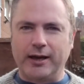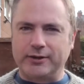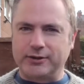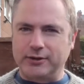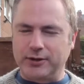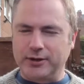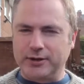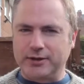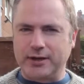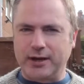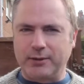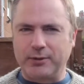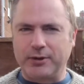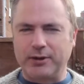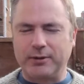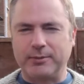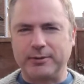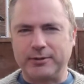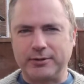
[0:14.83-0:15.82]
So this year we're
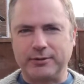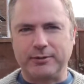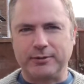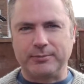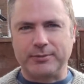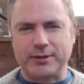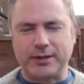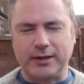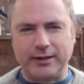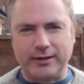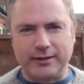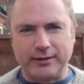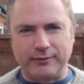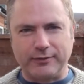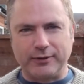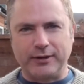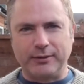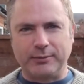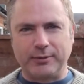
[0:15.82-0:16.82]
going to do them slightly
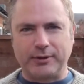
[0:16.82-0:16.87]
differently.